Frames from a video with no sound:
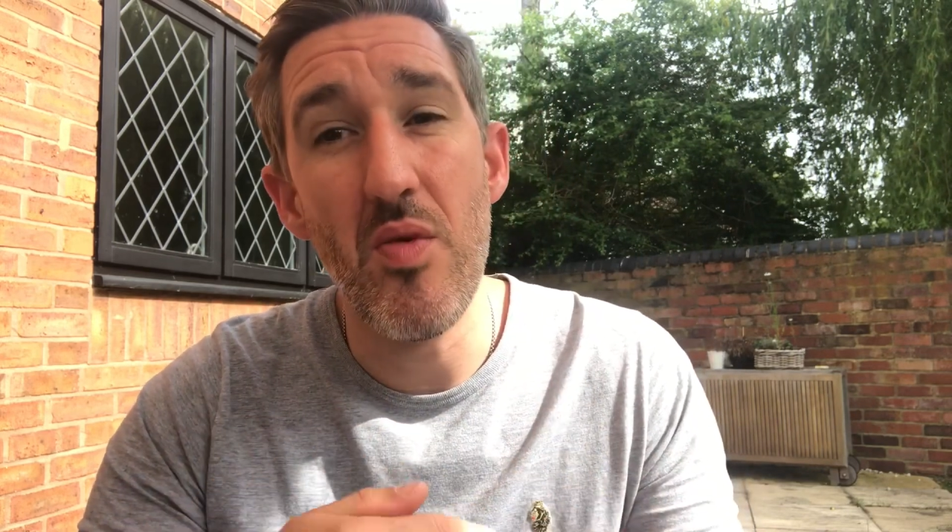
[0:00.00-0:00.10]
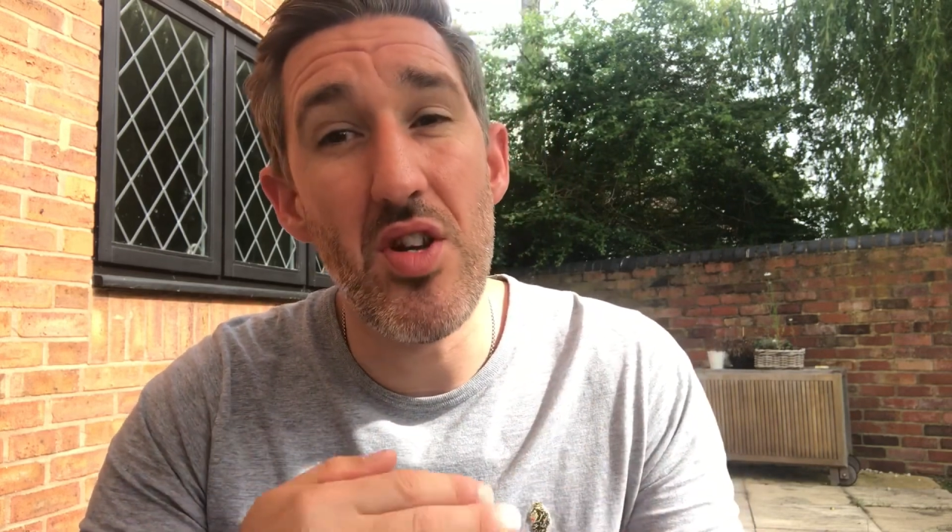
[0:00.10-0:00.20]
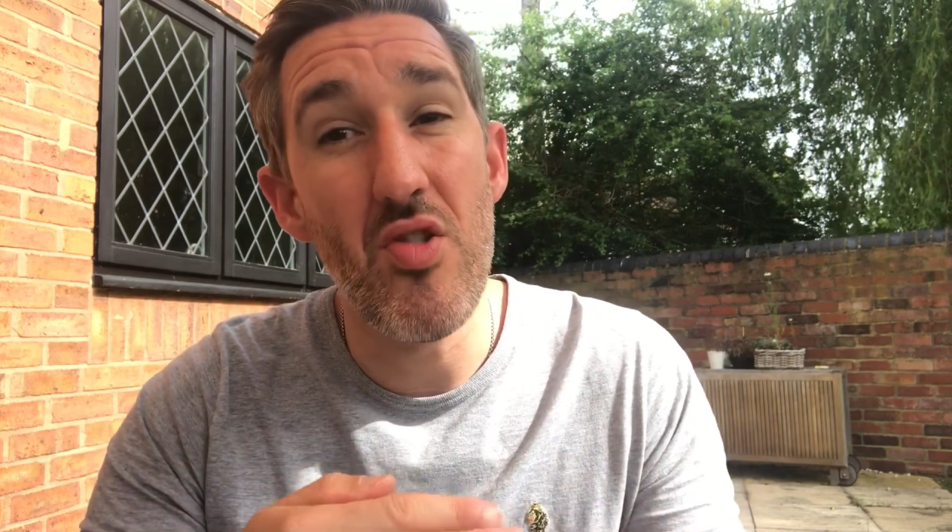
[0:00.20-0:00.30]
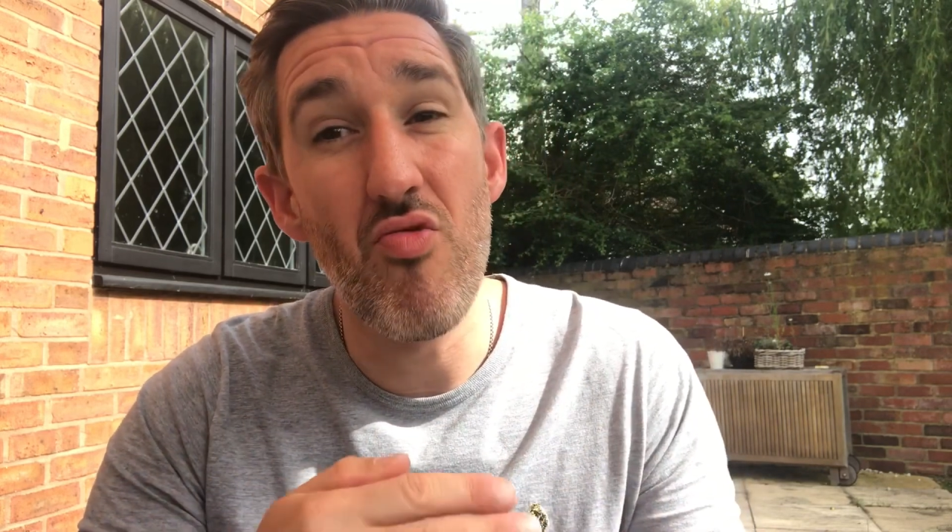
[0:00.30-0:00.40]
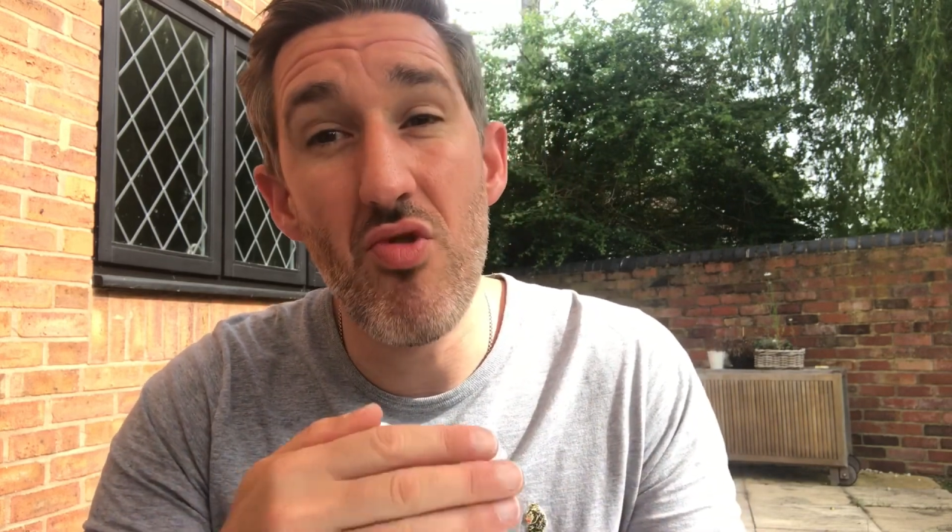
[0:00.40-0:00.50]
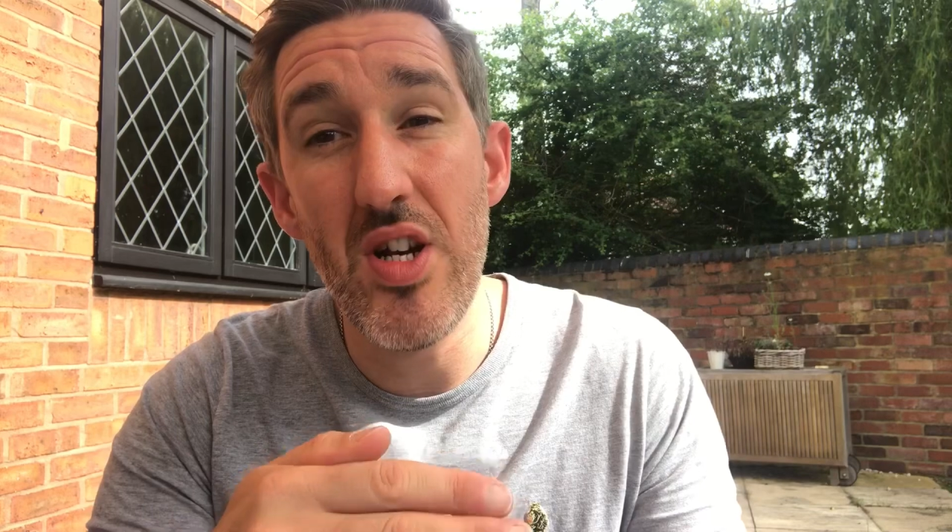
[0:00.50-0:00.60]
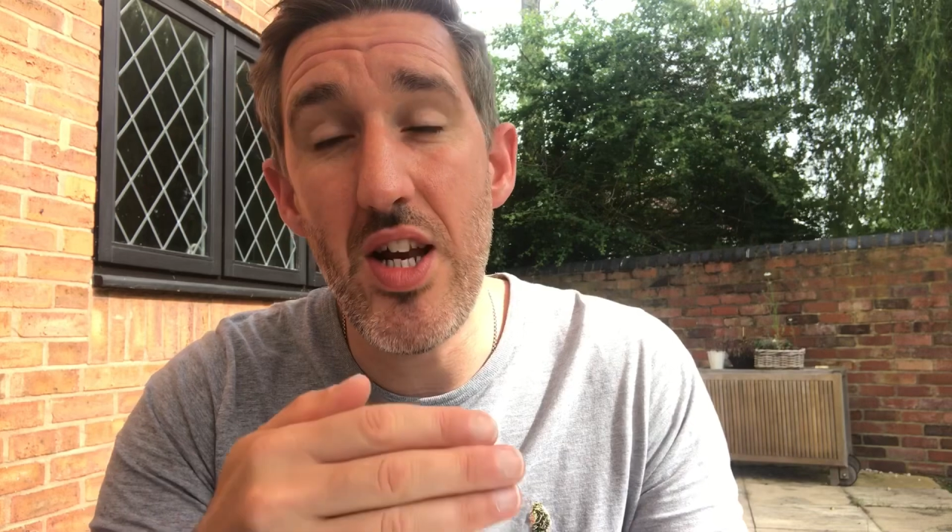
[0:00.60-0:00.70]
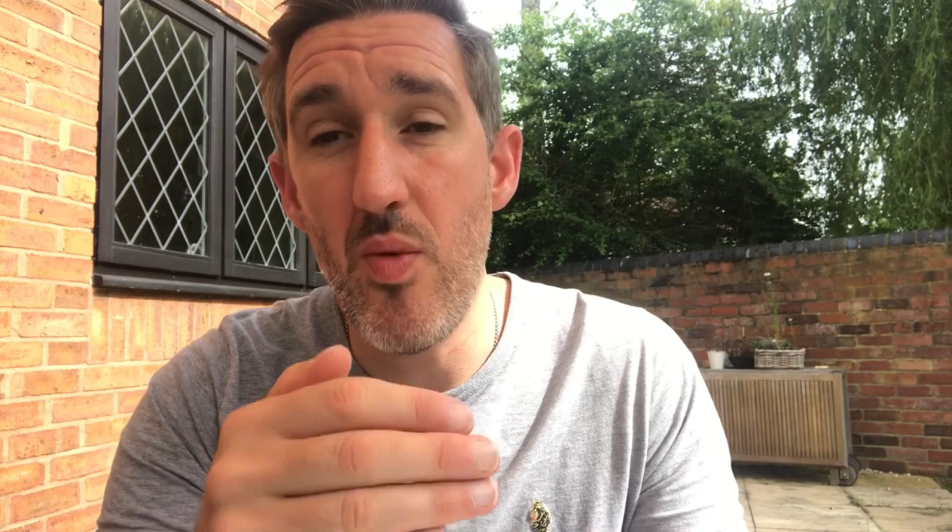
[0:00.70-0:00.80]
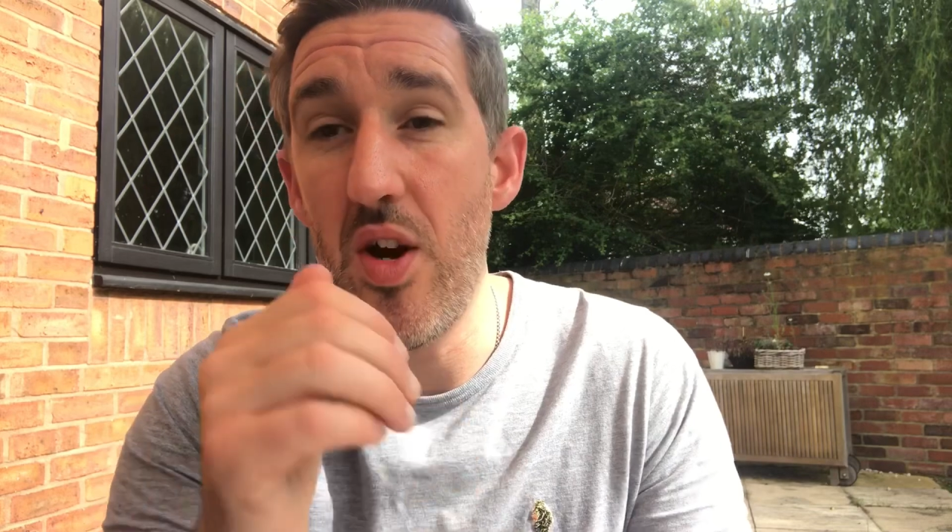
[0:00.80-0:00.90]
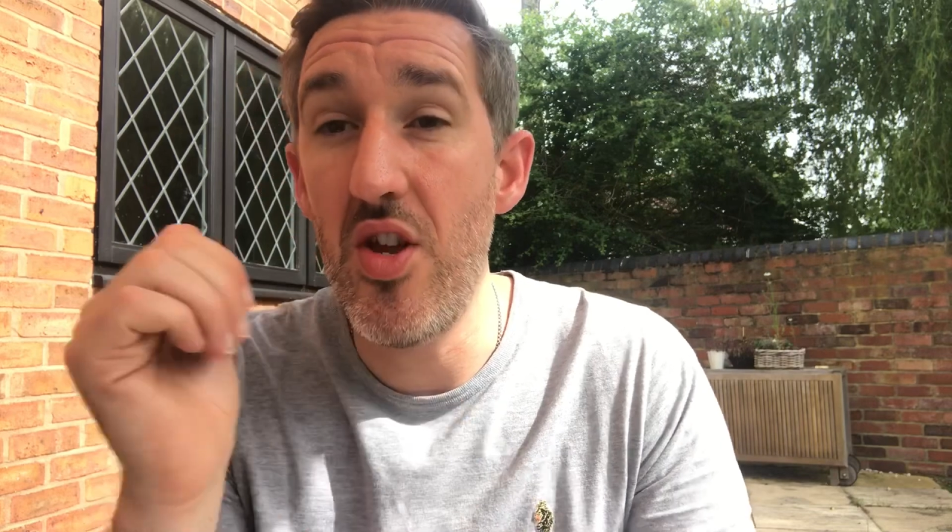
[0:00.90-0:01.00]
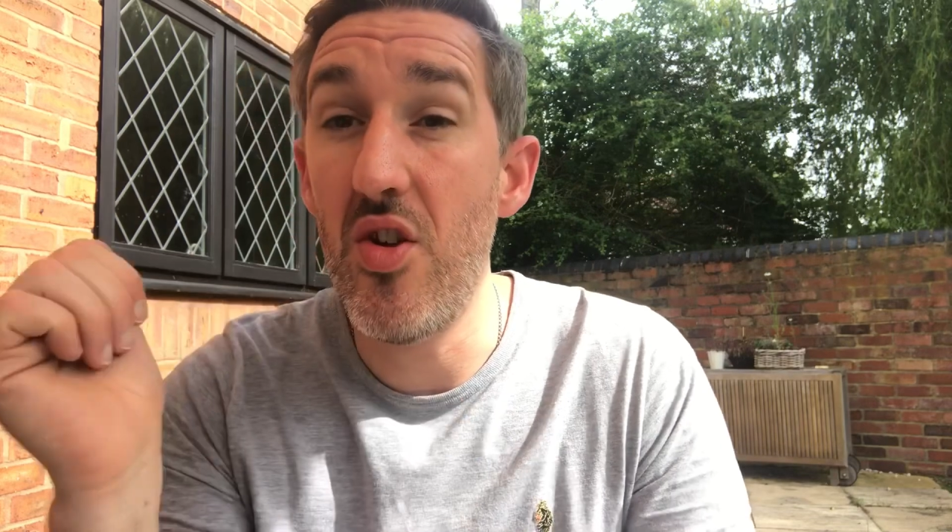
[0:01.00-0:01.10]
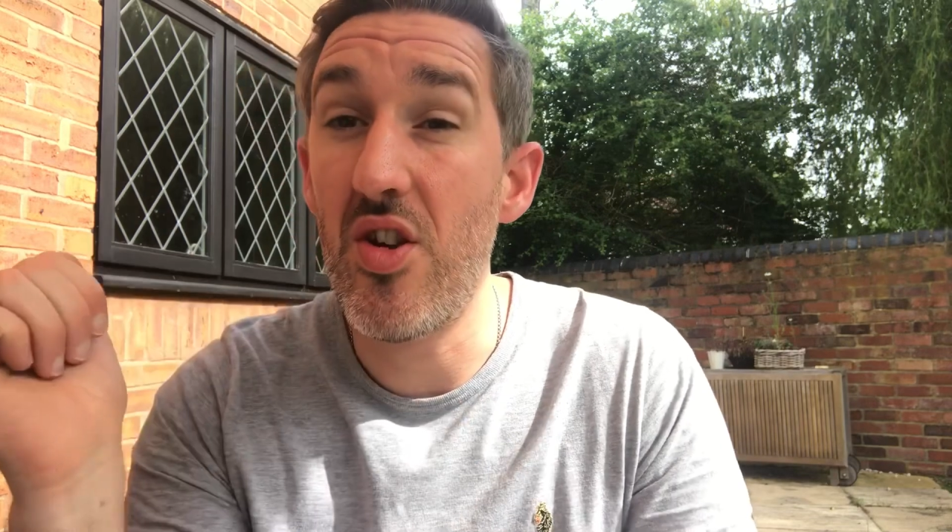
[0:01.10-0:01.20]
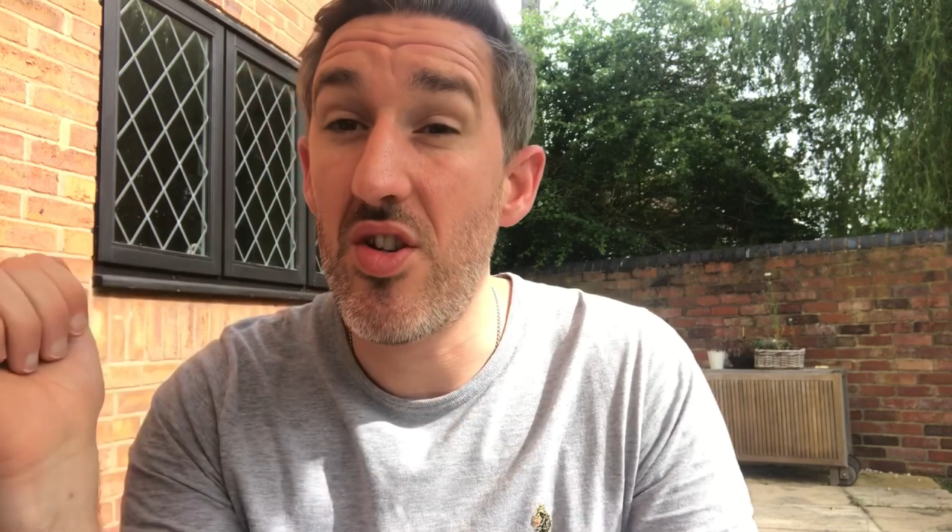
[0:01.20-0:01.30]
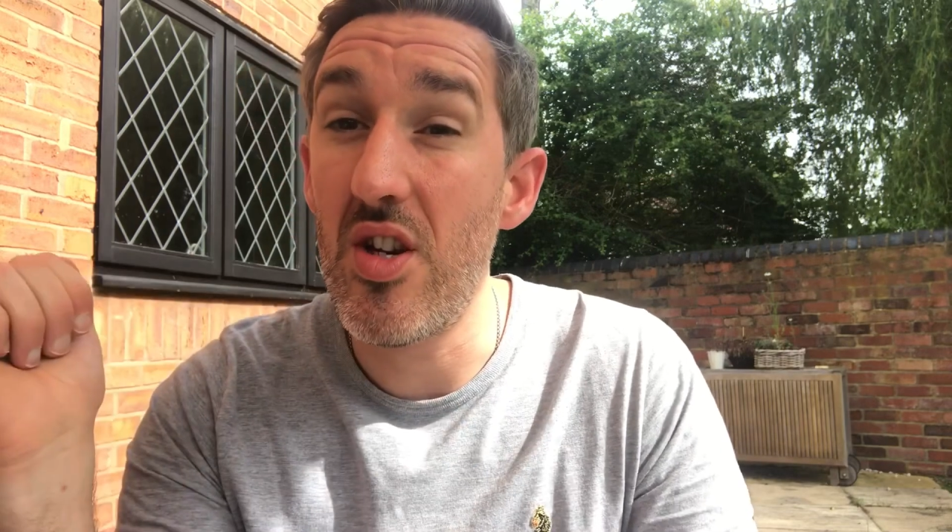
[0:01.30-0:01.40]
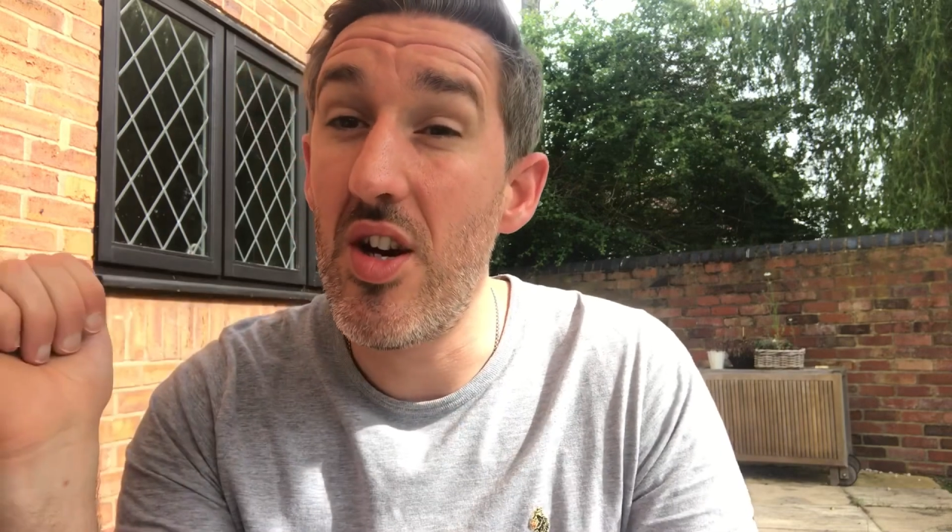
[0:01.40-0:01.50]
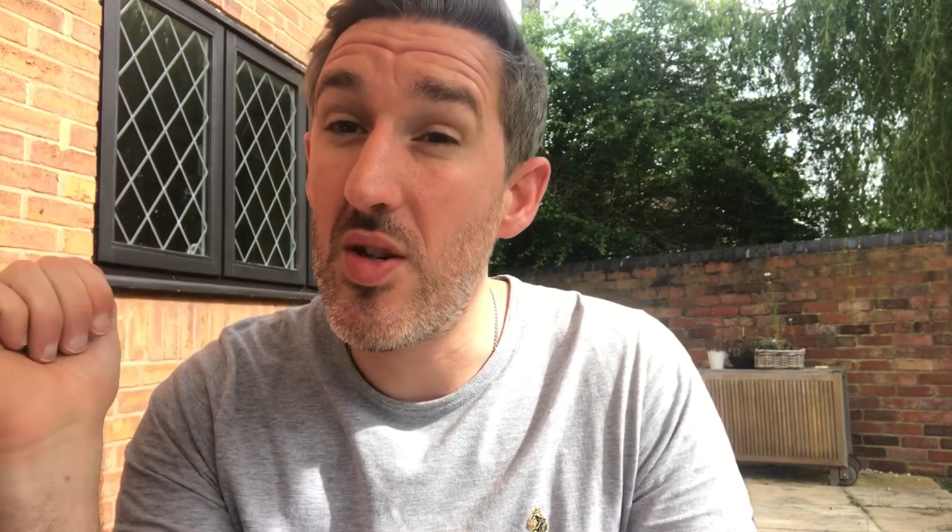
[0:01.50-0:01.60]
which is really where you can start